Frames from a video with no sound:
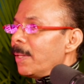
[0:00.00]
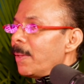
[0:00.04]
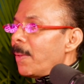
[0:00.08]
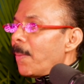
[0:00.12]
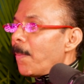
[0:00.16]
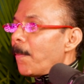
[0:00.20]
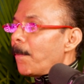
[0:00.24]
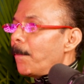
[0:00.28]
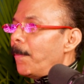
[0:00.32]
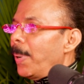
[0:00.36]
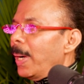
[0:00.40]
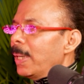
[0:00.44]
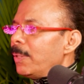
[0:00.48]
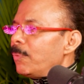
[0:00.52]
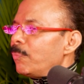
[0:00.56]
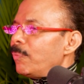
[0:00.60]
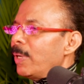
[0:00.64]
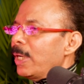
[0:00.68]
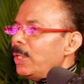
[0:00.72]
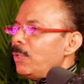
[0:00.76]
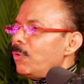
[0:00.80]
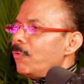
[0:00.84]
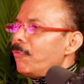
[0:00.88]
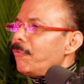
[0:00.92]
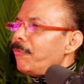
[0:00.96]
but when
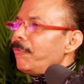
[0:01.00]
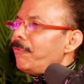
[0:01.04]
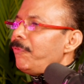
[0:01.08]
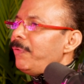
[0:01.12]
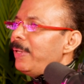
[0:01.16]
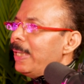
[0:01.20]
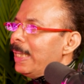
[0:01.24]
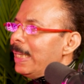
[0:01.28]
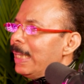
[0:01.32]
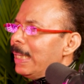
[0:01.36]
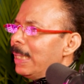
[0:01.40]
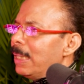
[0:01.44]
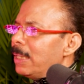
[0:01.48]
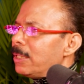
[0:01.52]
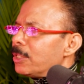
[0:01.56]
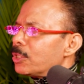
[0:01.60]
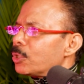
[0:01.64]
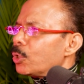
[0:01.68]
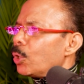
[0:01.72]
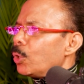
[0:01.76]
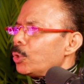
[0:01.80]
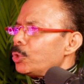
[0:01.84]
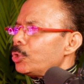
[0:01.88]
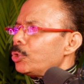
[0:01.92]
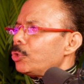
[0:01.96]
you feel so
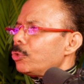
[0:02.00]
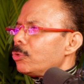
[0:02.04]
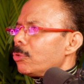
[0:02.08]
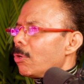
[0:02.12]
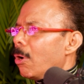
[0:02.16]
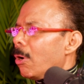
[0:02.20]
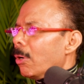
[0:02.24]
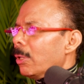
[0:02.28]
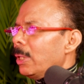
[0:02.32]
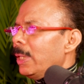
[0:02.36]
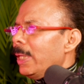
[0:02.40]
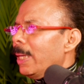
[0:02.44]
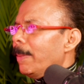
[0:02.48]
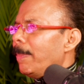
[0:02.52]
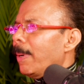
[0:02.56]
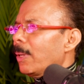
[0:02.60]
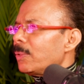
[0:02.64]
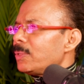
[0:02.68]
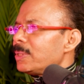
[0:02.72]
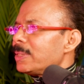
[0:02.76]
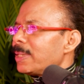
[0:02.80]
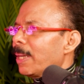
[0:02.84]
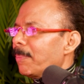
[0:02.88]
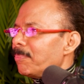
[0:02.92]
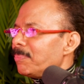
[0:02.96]
strongly about
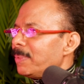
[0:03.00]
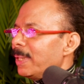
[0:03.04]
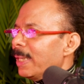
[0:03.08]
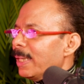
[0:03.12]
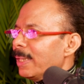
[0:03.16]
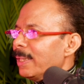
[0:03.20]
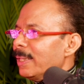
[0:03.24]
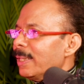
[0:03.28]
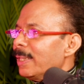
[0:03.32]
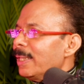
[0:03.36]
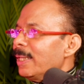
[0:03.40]
something,